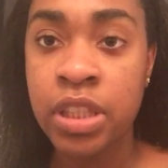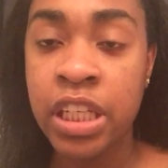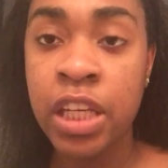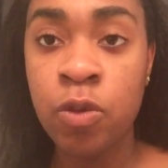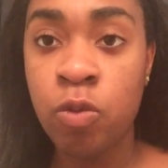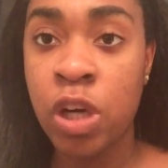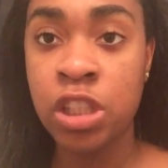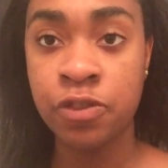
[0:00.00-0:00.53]

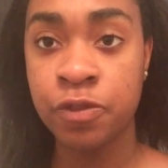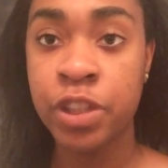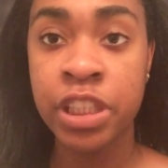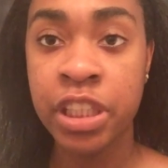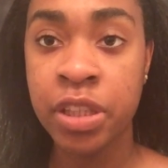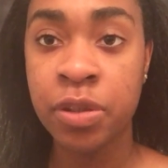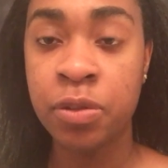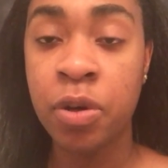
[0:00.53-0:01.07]
It worked for
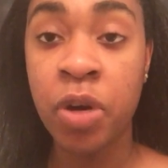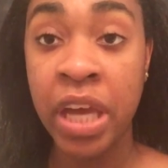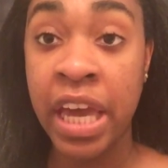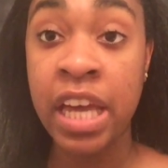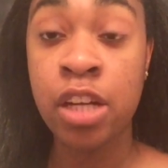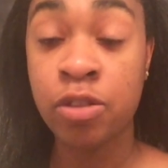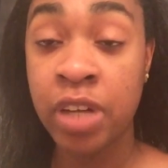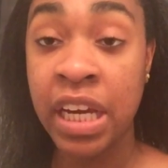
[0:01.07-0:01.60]
you.
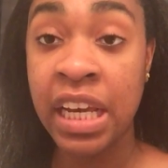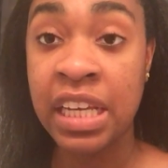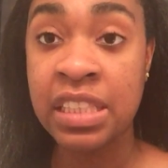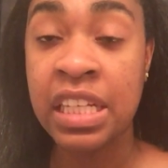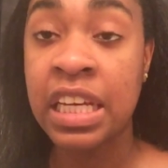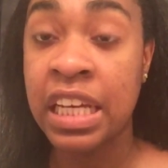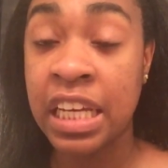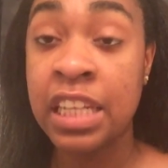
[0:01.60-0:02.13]
Okay,
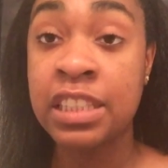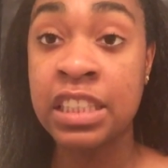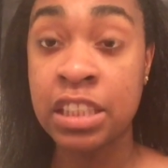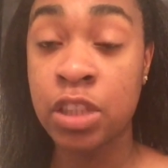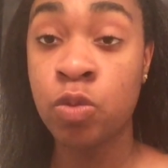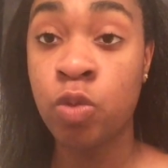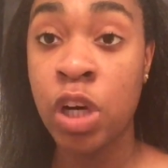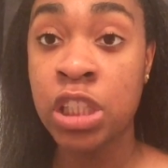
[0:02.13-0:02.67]
great. And since
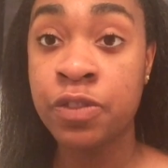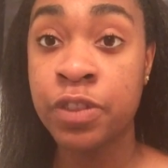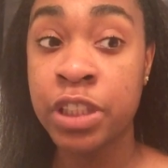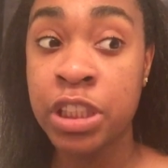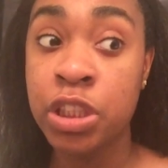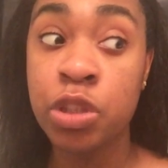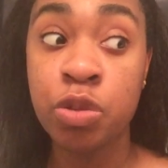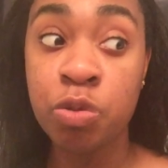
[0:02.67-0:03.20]
it works for
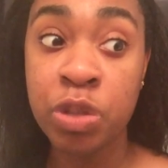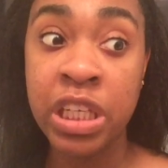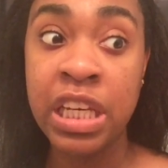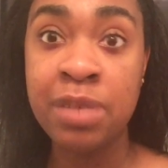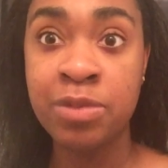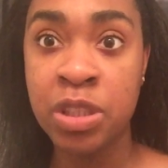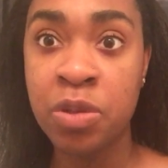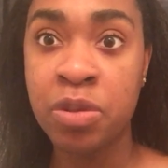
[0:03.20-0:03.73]
you, you
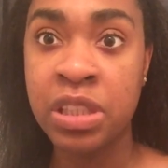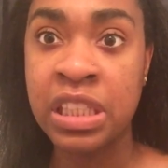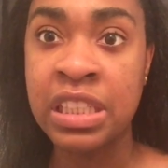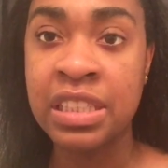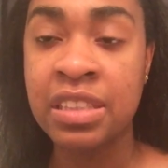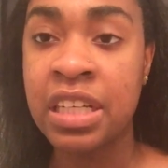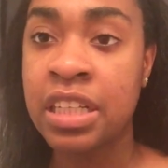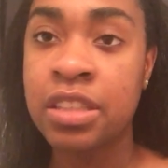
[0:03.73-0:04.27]
keep doing
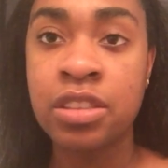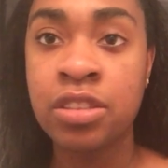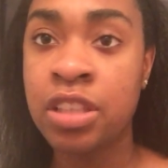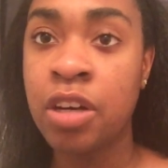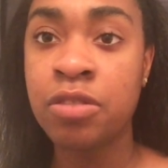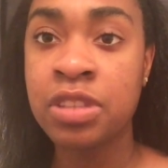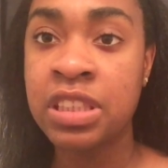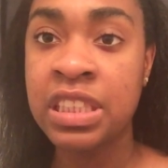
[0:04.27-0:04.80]
it.
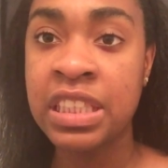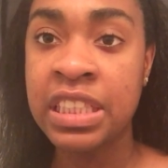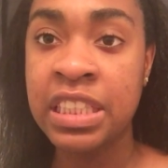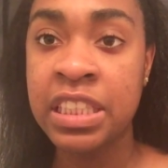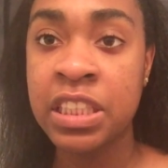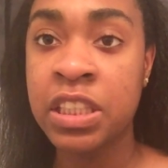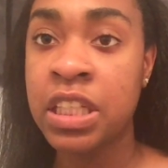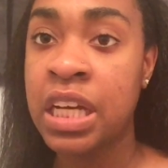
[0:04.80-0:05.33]
Don't sit
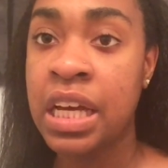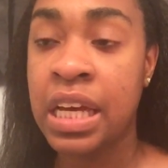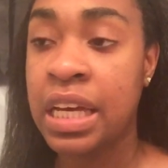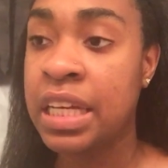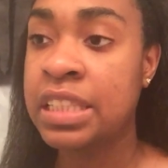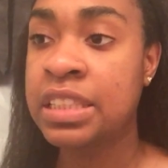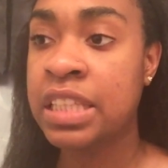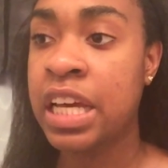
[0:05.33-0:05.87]
here
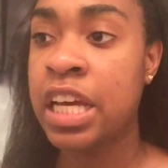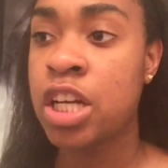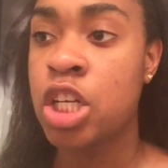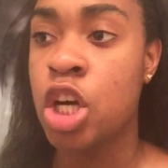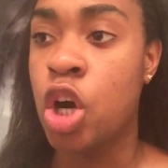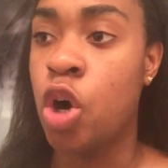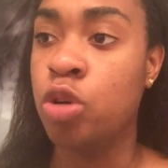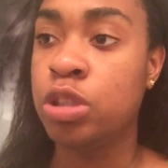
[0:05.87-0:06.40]
and say,
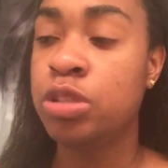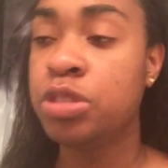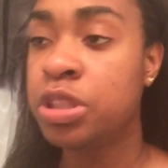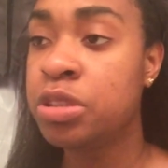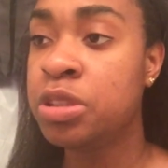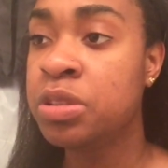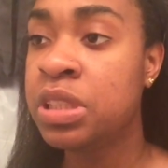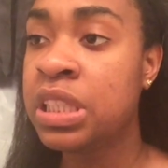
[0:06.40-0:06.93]
oh, you
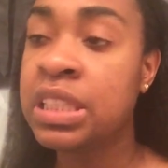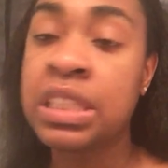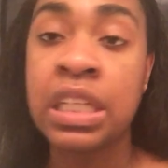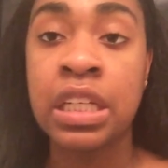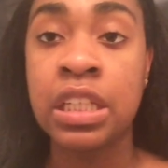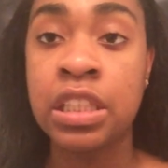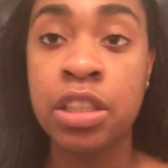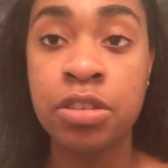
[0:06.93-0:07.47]
should do this
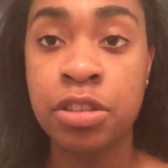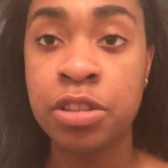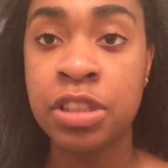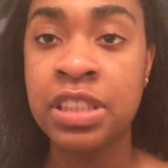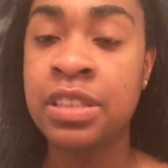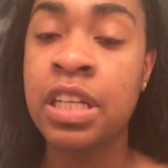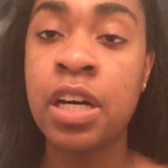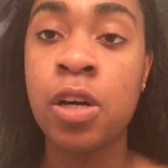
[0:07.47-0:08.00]
and you should
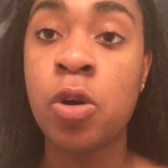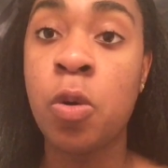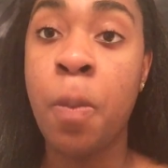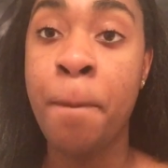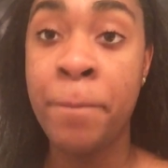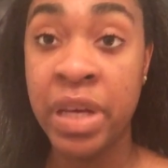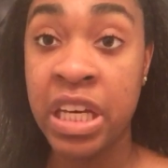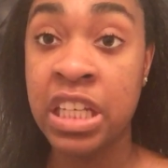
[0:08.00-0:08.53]
do...
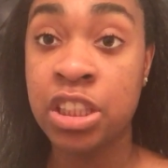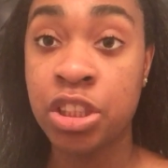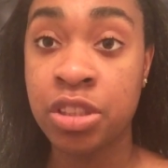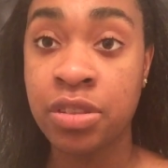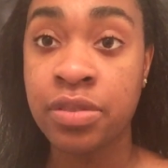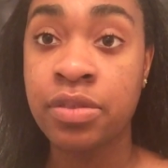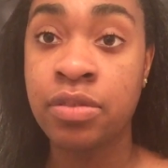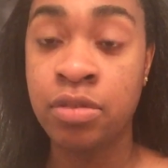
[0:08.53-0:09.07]
No,
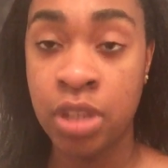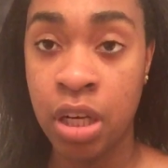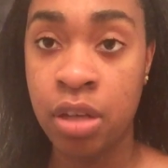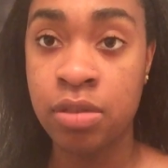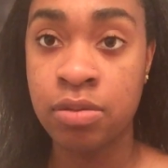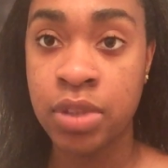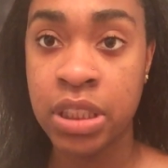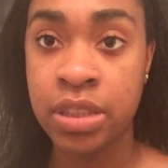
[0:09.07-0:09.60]
bitch.
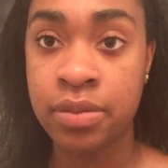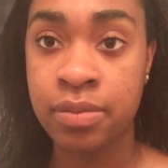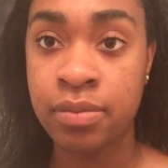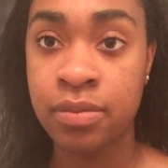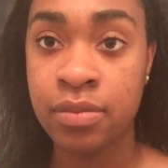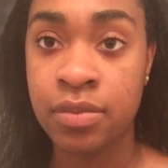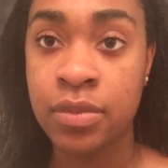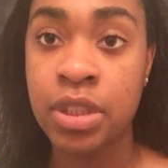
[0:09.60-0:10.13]
Don't
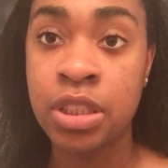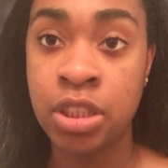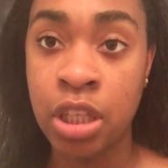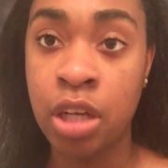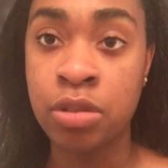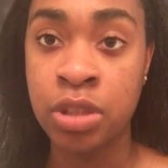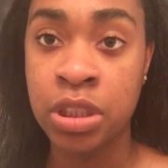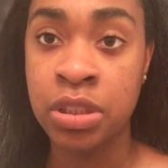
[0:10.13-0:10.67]

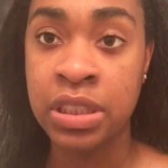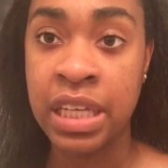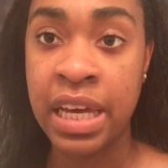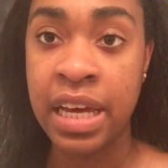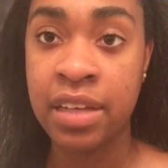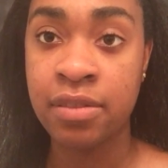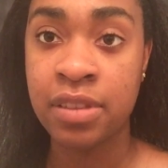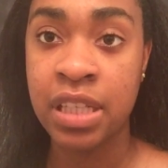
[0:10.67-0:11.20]
do
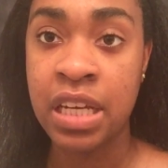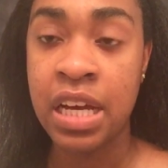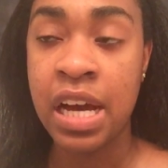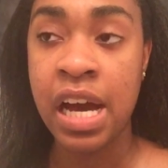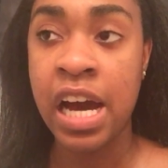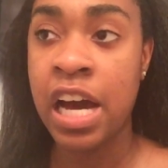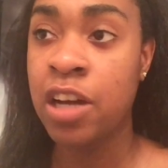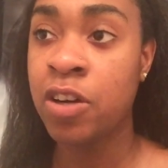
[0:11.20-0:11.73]
that.
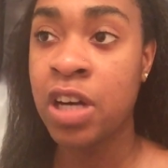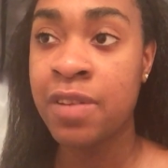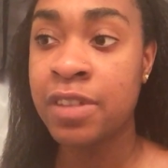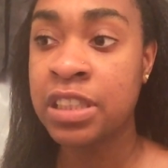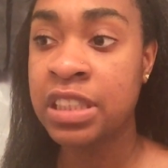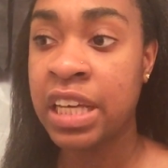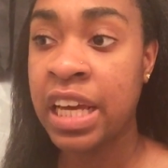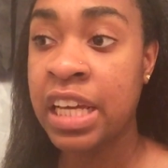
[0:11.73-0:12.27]
I don't ever
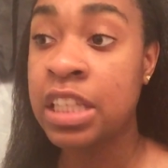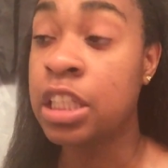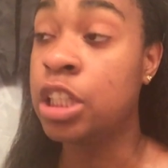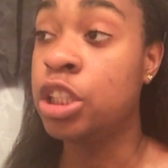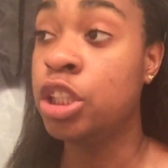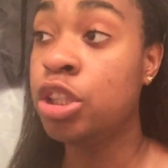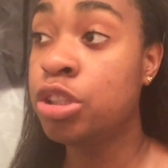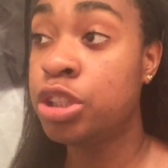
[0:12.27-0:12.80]
say,
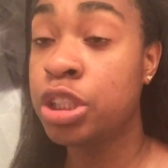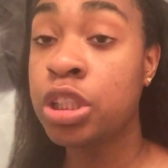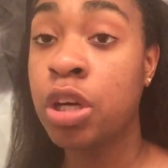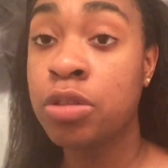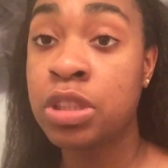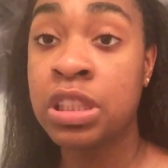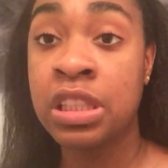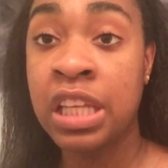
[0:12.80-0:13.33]
you should
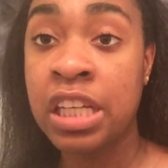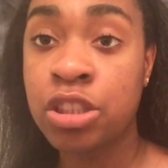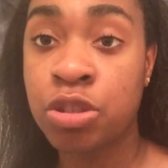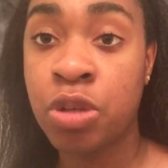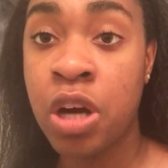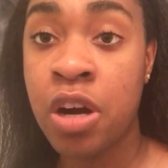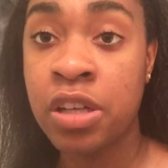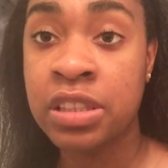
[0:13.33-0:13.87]
go to
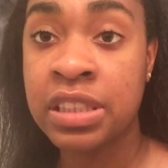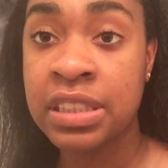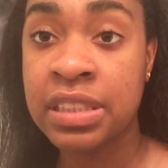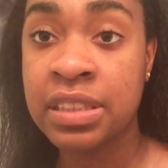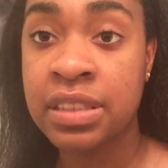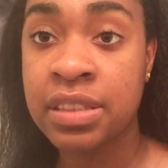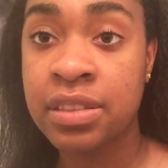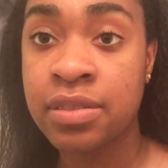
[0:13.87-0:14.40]

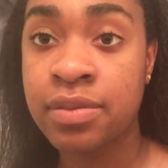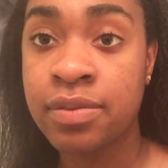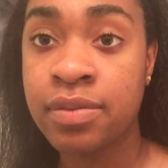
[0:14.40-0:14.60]
electrolysis.